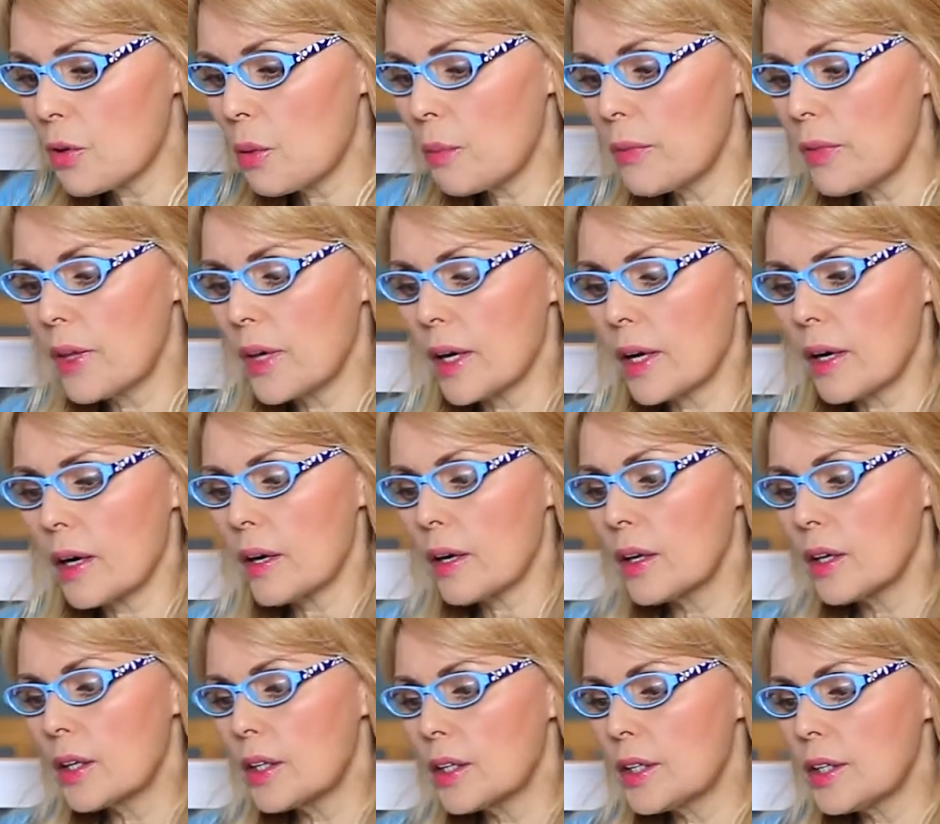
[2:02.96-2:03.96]
from there,
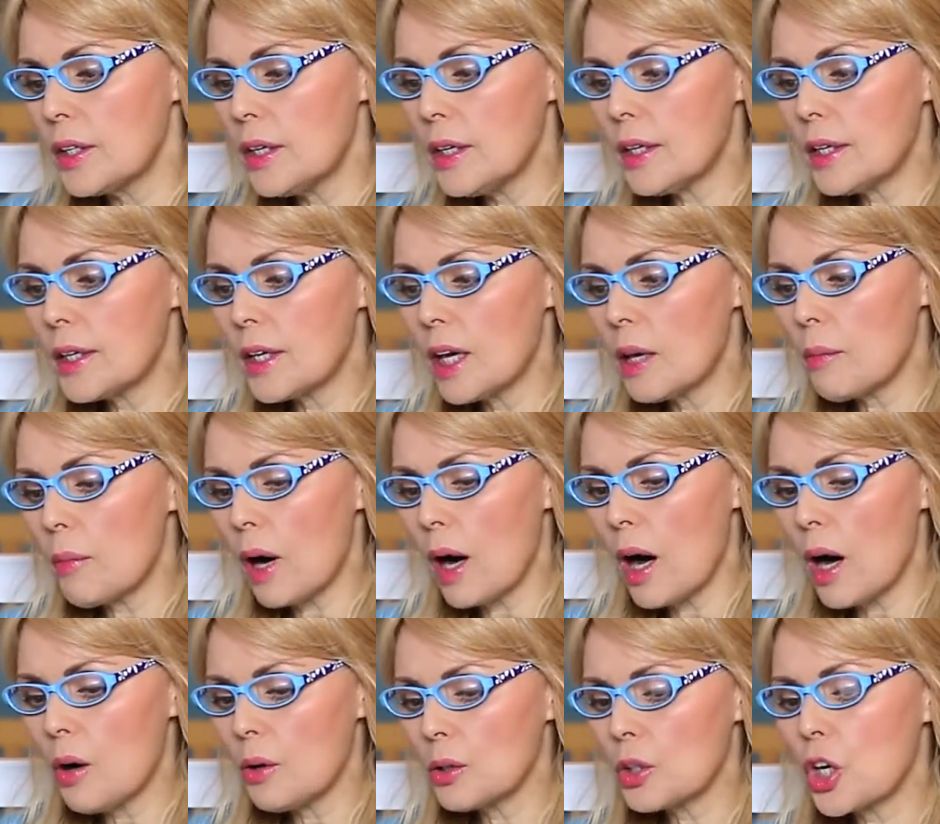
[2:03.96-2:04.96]
he came
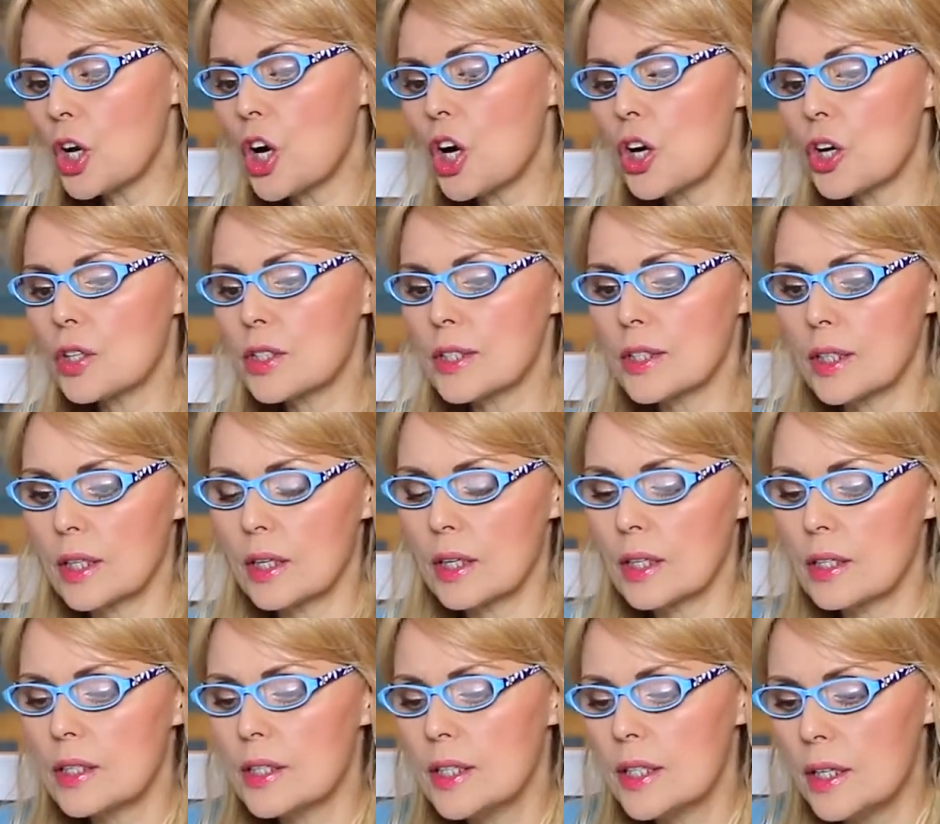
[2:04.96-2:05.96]
out cursing
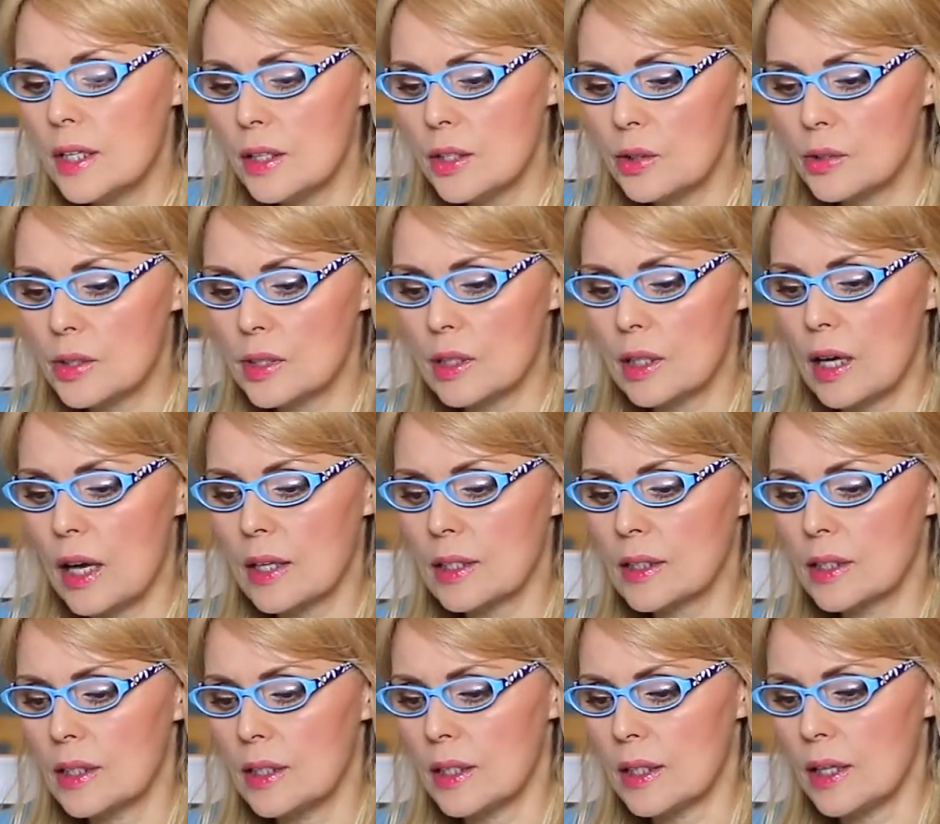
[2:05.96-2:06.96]
continuously
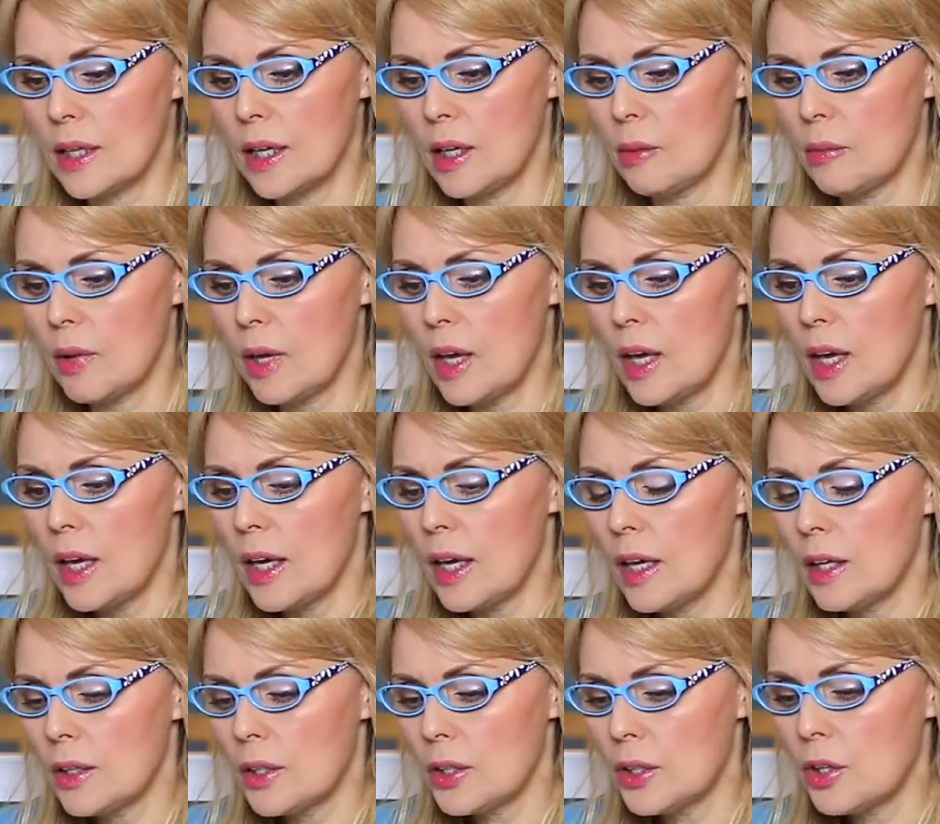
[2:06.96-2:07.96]
as he came,
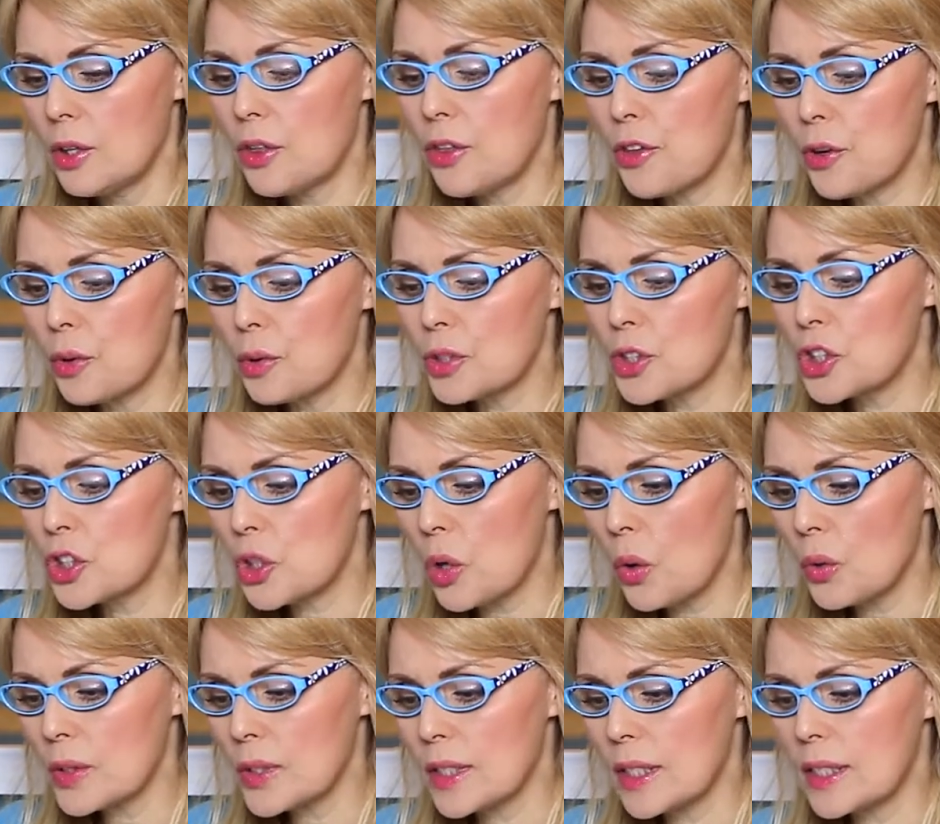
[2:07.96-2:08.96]
and he threw
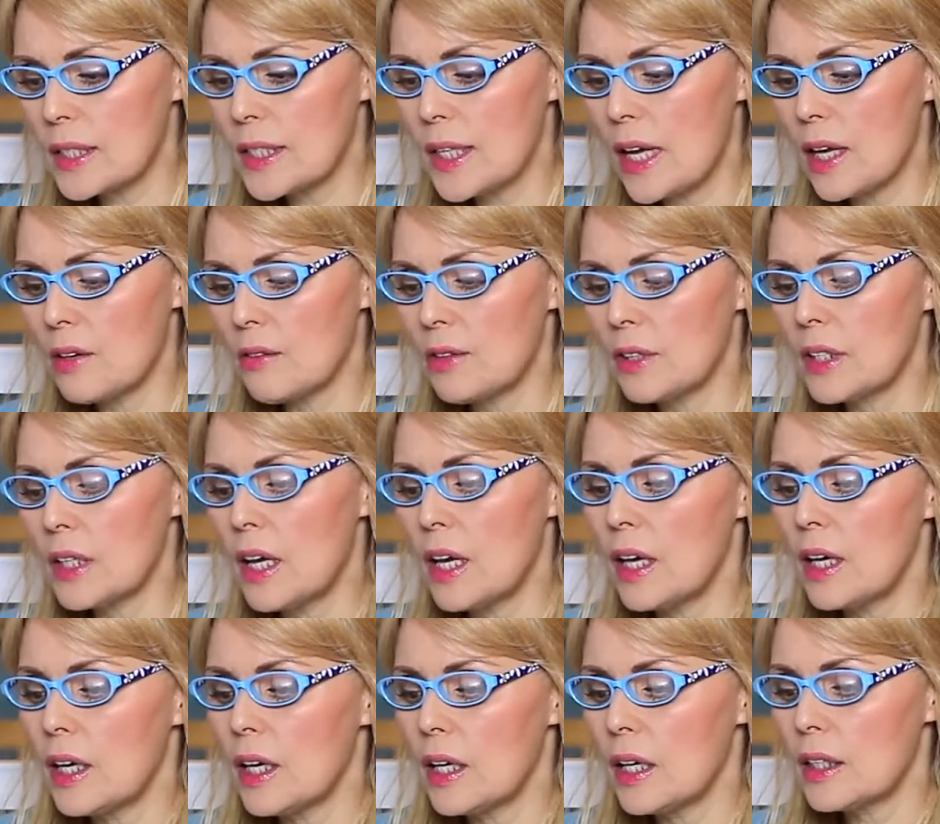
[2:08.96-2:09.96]
stones at David
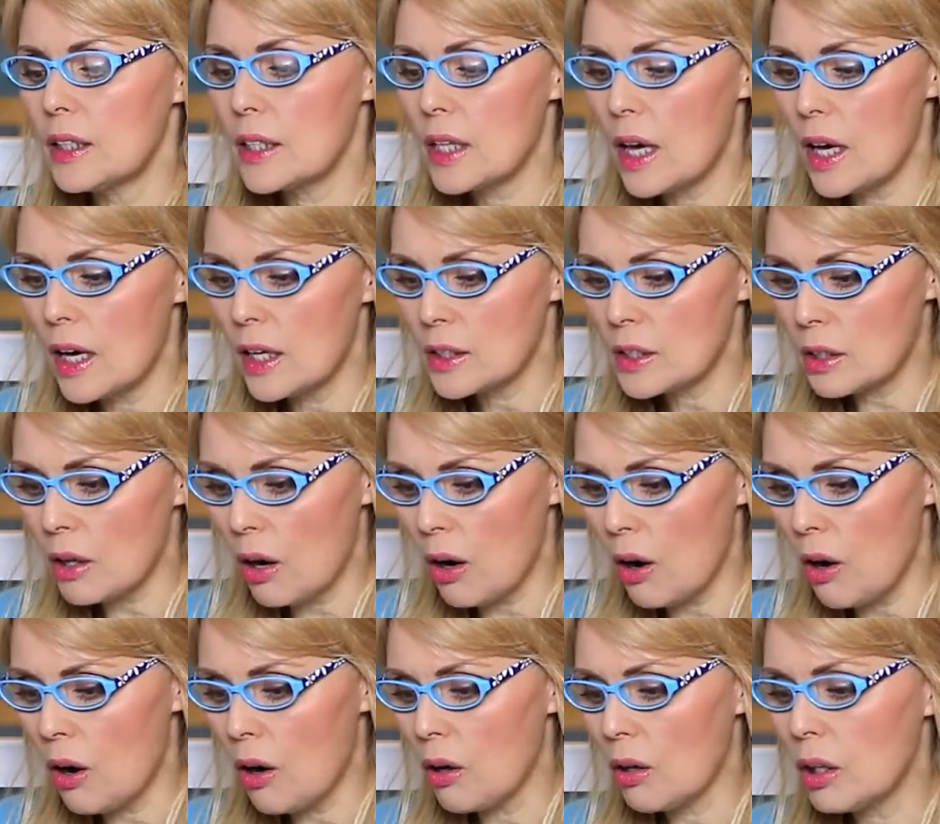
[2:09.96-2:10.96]
and at
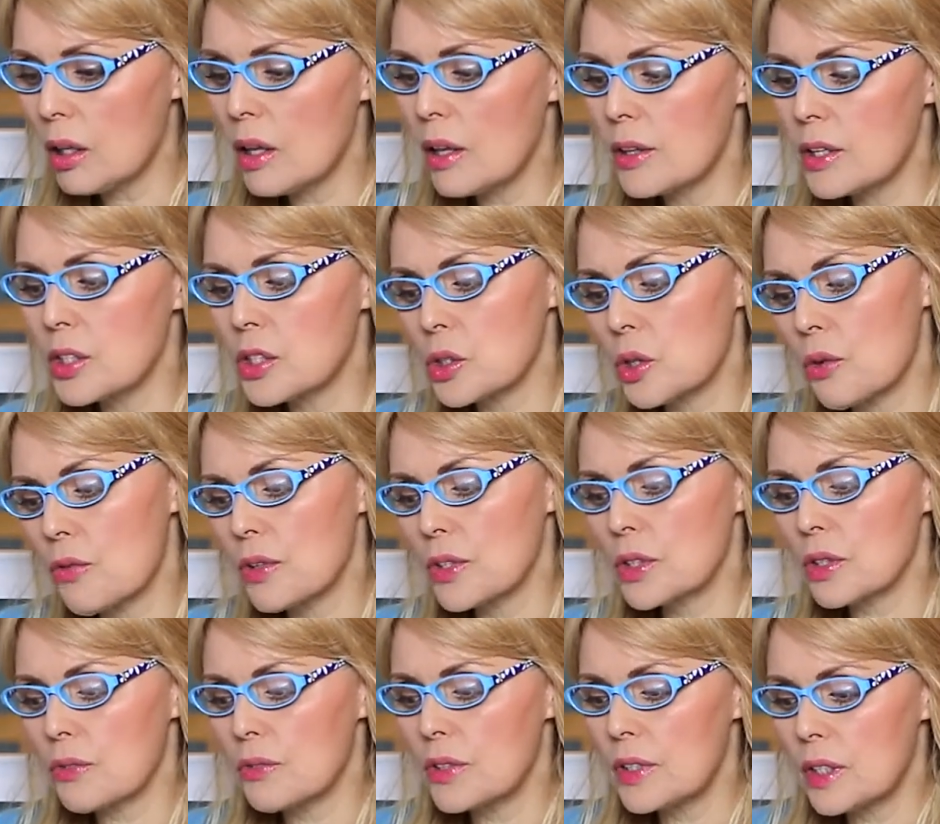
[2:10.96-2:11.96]
all the
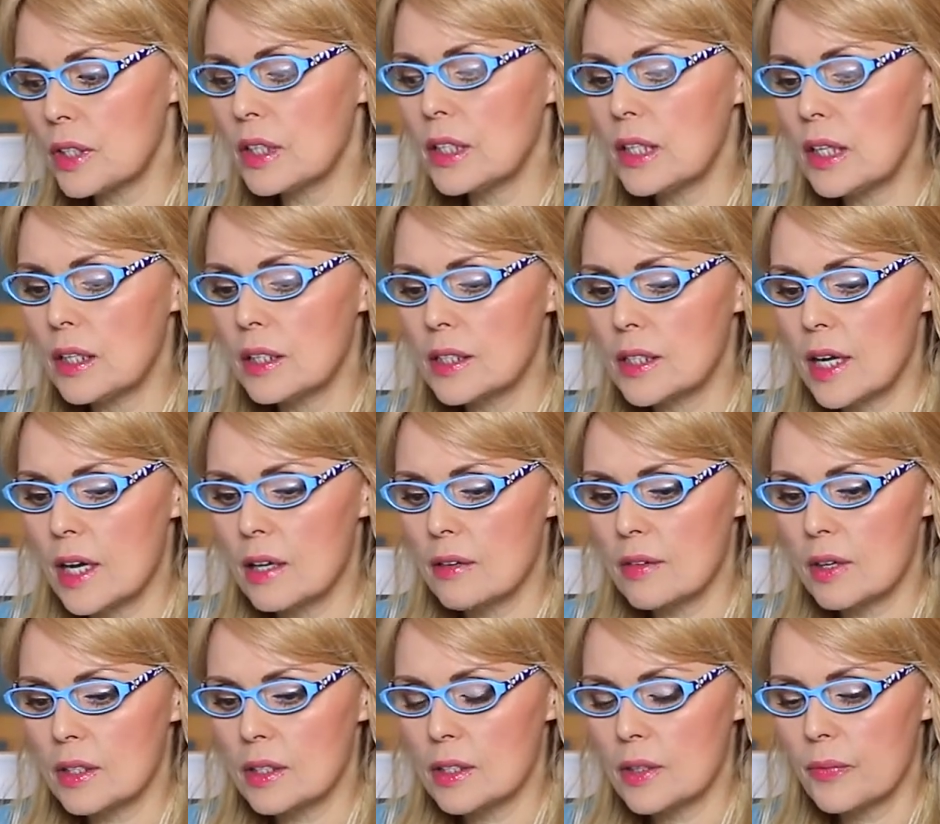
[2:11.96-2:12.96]
servants of King
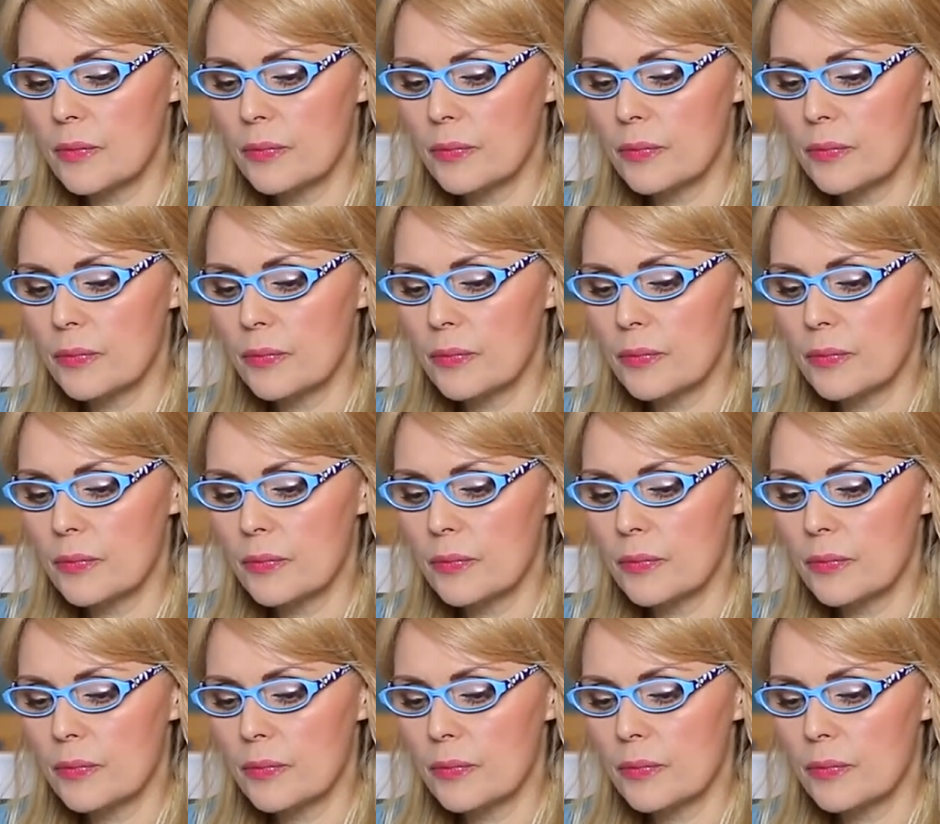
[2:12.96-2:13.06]
David.